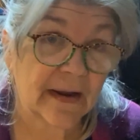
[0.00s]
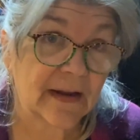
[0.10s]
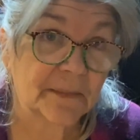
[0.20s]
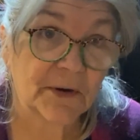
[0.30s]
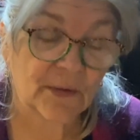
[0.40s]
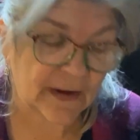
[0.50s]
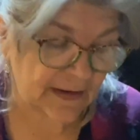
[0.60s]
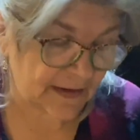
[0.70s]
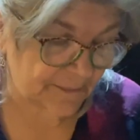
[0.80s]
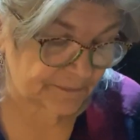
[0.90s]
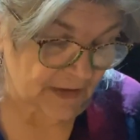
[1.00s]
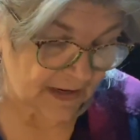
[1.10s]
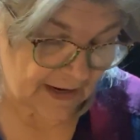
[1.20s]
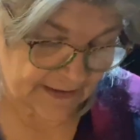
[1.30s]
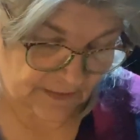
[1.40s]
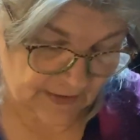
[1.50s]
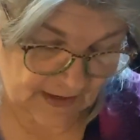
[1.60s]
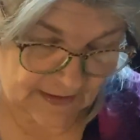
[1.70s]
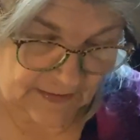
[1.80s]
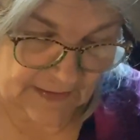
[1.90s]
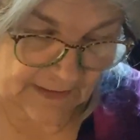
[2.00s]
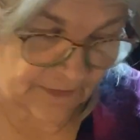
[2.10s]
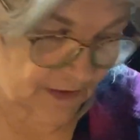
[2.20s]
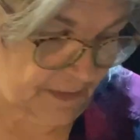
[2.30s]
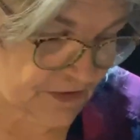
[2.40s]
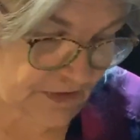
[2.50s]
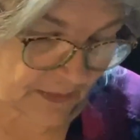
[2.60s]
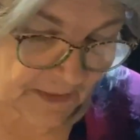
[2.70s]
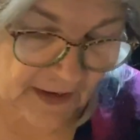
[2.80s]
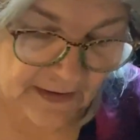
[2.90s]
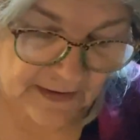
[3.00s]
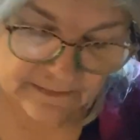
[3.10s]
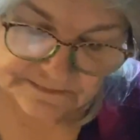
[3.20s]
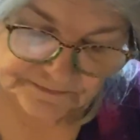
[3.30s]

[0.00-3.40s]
am who I am. I don't hide anything from you, so I'm not gonna